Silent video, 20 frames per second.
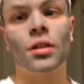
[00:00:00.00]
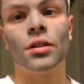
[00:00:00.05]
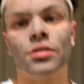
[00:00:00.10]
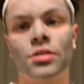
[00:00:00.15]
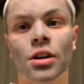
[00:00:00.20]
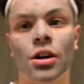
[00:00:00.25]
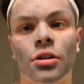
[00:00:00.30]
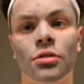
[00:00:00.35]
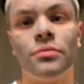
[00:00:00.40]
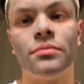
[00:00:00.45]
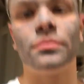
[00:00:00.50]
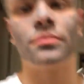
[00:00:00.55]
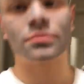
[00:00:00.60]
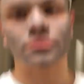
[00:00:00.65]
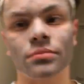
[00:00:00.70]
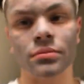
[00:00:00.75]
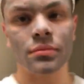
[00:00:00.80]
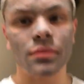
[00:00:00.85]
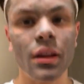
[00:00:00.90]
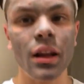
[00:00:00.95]
So
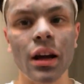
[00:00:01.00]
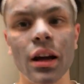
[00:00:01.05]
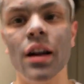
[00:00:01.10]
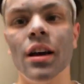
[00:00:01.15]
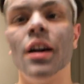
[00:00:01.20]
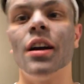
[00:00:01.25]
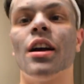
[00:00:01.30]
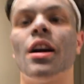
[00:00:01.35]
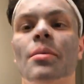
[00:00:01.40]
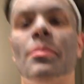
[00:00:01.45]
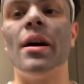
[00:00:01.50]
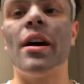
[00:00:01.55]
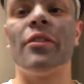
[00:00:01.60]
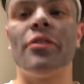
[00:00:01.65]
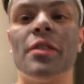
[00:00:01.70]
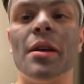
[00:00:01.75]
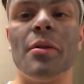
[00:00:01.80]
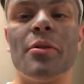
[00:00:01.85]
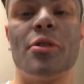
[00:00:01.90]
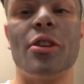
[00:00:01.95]
got back
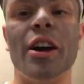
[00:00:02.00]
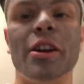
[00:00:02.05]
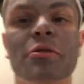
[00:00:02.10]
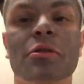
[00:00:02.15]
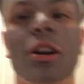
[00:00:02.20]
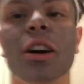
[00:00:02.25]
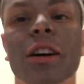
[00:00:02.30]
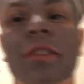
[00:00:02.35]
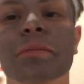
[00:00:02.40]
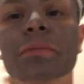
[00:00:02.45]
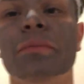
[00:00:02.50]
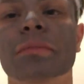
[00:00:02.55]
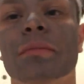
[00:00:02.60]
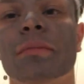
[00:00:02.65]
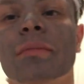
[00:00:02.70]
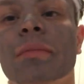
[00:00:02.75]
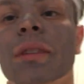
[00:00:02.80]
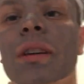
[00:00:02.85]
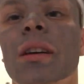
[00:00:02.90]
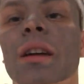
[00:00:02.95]
from that great run,
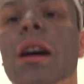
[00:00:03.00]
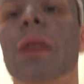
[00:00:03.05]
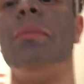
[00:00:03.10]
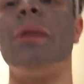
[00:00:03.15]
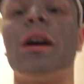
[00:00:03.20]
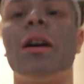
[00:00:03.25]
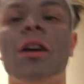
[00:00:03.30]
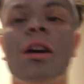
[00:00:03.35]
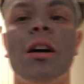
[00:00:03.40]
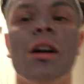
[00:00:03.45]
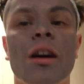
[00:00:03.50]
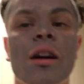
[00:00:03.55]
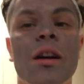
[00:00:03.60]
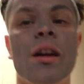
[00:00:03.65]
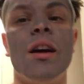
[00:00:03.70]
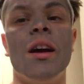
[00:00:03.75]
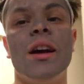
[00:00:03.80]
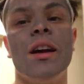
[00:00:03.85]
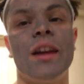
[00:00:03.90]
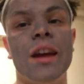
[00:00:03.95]
got my car,
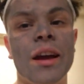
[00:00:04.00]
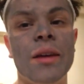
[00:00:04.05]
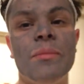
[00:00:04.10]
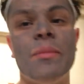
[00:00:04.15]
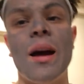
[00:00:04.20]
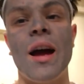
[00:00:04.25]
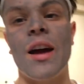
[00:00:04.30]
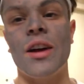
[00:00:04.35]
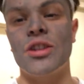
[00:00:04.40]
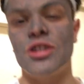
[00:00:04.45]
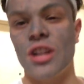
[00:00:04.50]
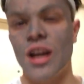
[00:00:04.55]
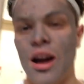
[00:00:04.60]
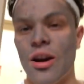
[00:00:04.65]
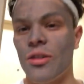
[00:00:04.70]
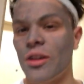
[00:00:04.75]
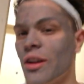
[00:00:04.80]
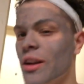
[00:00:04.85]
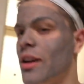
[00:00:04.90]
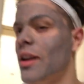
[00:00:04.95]
came back,
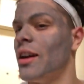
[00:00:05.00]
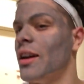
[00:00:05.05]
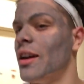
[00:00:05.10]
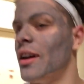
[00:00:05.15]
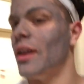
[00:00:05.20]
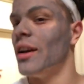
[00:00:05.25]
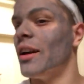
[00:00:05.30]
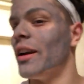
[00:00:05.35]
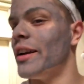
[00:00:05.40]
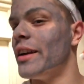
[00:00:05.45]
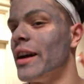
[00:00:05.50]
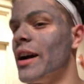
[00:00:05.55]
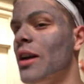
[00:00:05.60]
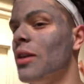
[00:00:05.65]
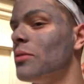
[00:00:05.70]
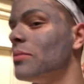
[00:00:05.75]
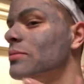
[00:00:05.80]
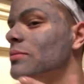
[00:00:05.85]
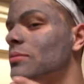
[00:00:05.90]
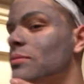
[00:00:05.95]
showered, and
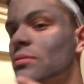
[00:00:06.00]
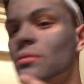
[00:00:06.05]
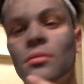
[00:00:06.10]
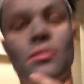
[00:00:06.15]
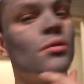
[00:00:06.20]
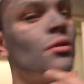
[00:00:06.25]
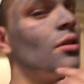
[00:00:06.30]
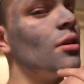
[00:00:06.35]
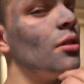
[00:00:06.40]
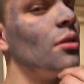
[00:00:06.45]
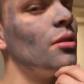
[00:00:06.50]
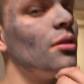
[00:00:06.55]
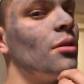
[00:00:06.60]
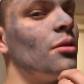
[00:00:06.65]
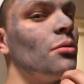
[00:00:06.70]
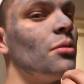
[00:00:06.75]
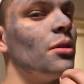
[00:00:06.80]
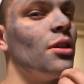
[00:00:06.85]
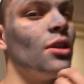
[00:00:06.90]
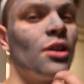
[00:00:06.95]
now
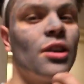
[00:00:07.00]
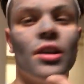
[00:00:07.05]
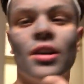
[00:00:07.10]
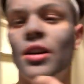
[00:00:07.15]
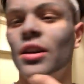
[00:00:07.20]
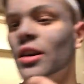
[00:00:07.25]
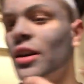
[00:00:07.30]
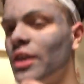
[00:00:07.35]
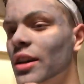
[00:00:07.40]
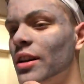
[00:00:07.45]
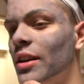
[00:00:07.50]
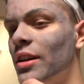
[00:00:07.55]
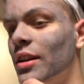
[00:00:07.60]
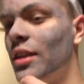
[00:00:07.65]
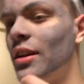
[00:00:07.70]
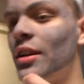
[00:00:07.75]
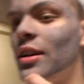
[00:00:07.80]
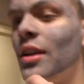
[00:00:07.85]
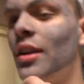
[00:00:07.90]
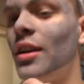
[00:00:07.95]
we looking good,
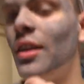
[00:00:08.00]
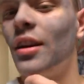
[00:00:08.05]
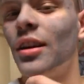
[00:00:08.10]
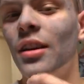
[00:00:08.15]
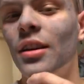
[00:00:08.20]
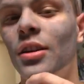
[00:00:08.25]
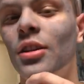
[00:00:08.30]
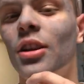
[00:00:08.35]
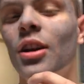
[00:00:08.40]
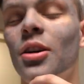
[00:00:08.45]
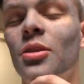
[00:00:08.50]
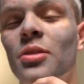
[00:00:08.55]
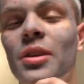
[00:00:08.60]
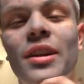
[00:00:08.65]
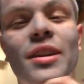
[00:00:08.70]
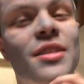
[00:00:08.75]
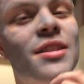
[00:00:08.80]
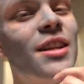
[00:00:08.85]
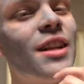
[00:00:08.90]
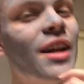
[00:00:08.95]

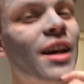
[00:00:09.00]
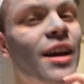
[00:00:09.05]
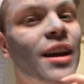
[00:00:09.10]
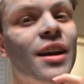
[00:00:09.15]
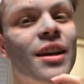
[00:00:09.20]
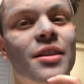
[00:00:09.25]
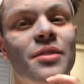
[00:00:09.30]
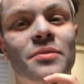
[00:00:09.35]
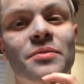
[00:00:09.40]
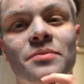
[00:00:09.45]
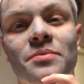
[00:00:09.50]
glowing today.